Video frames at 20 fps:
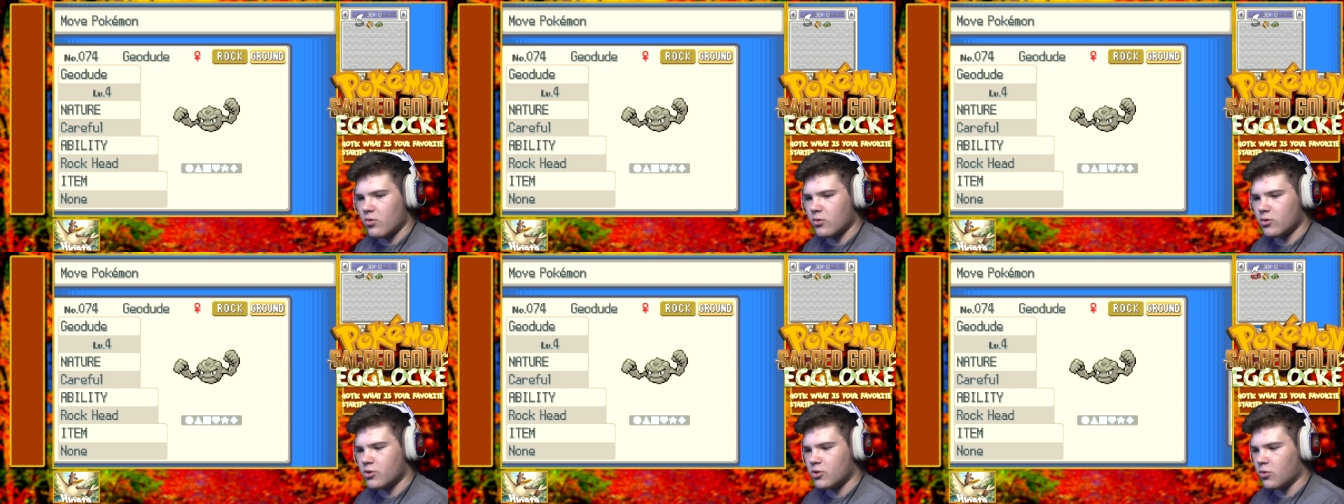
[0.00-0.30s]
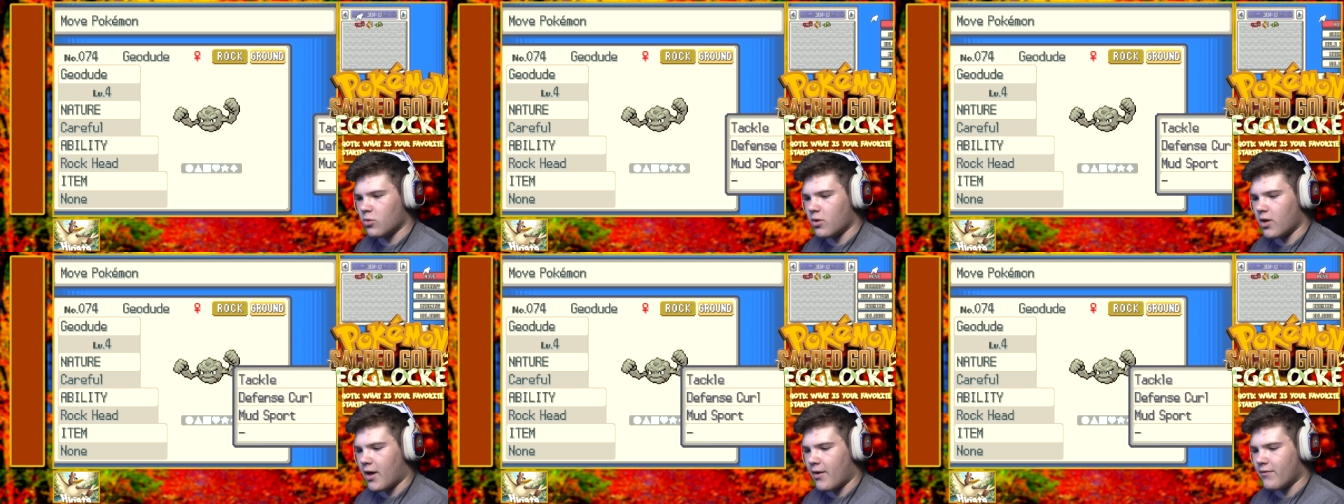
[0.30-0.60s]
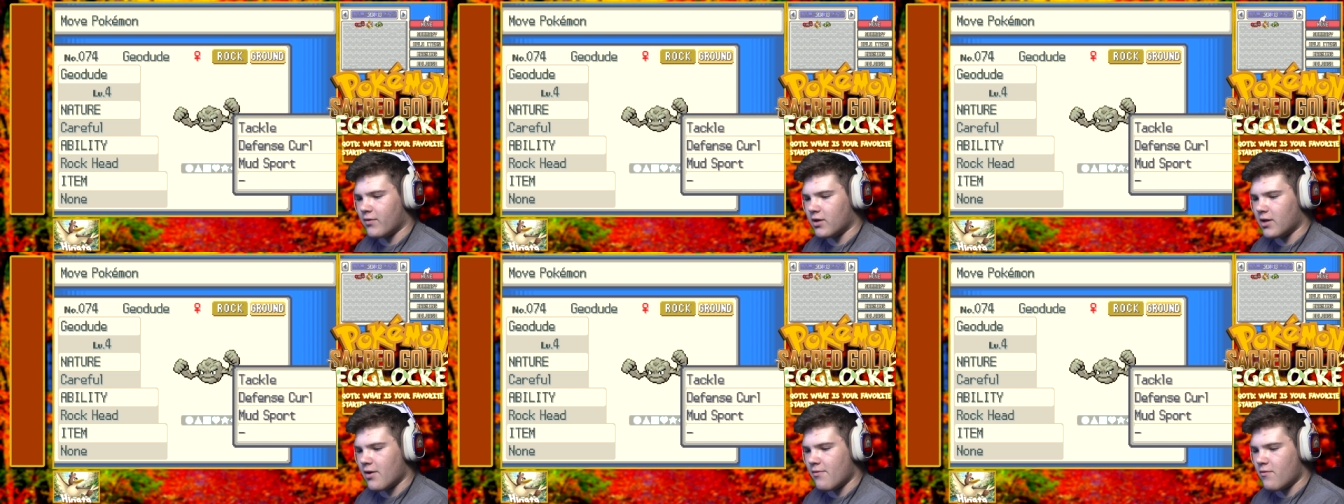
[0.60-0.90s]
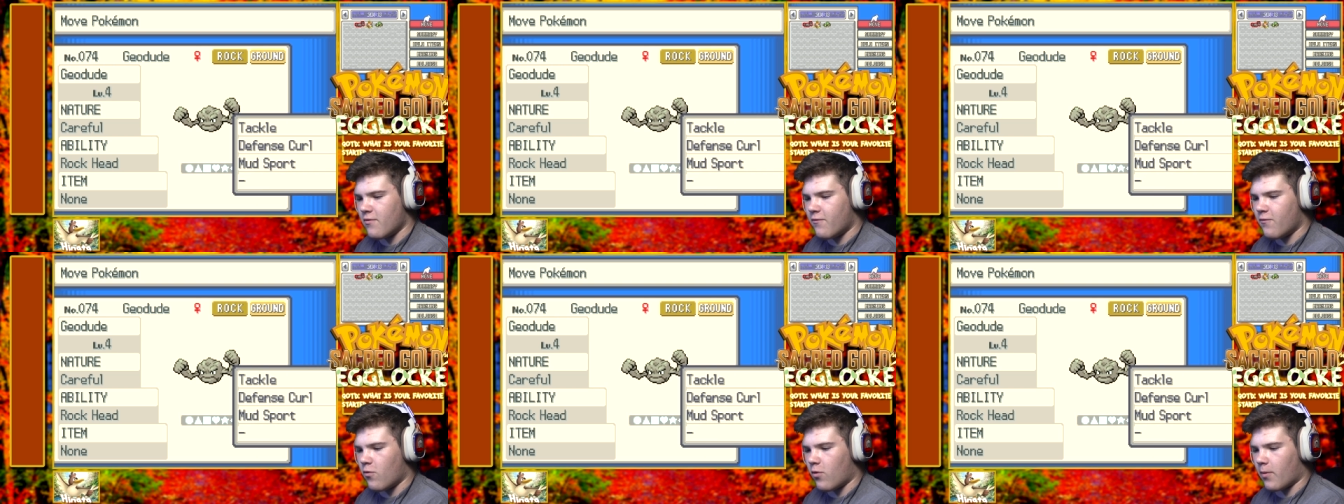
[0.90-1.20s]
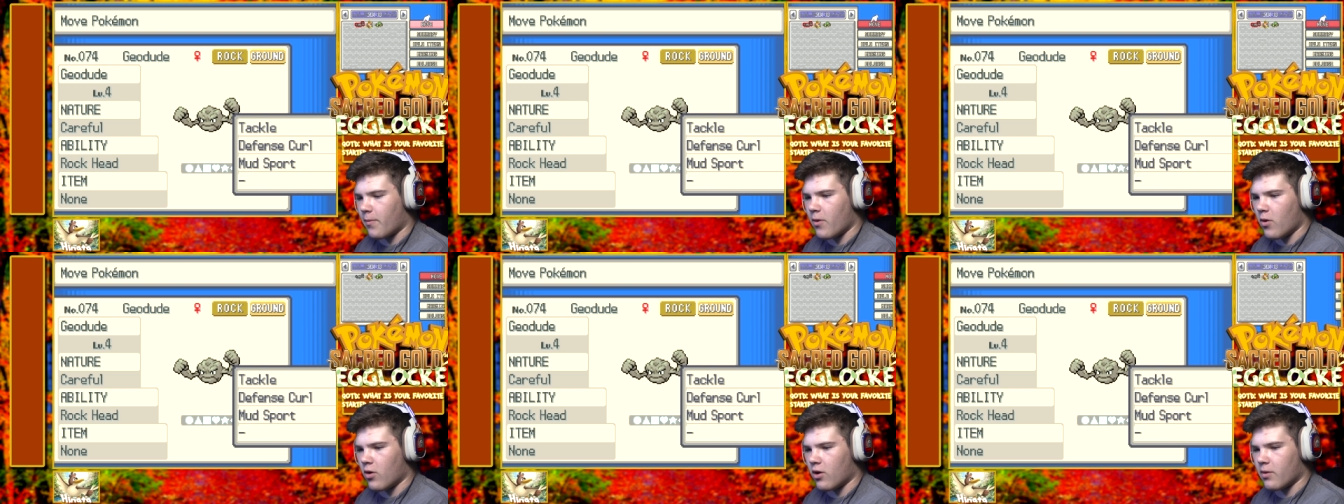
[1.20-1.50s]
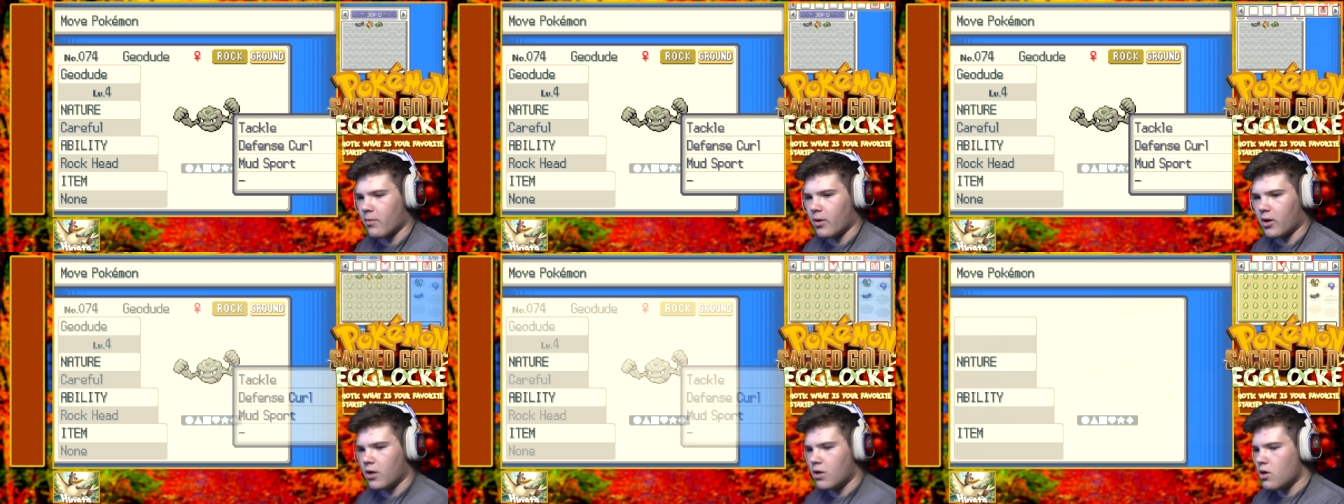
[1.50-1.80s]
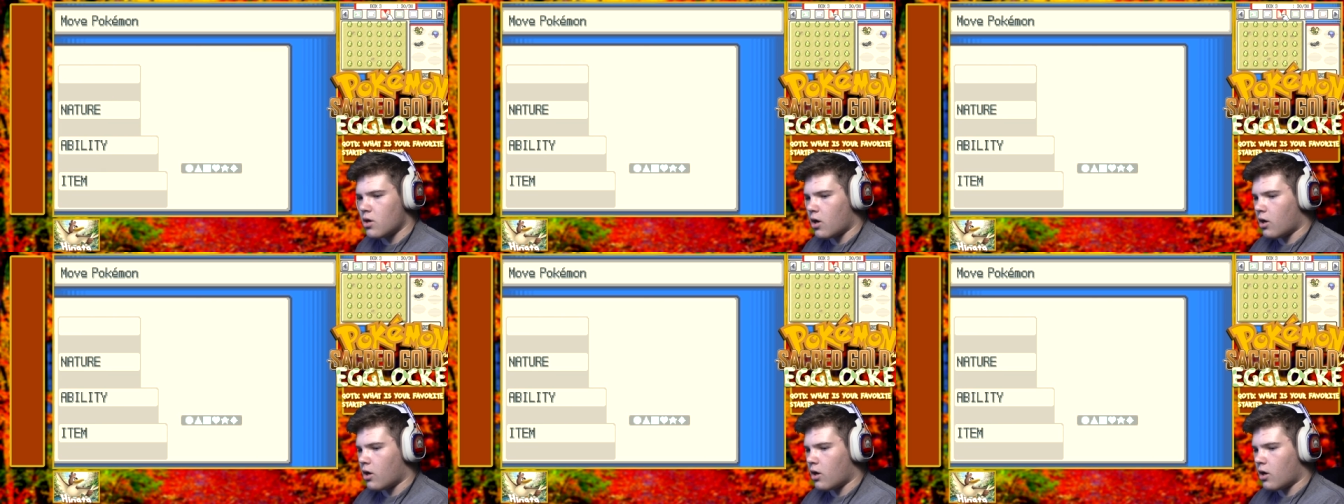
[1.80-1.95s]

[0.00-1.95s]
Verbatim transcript: which will have a level 4 Pokemon.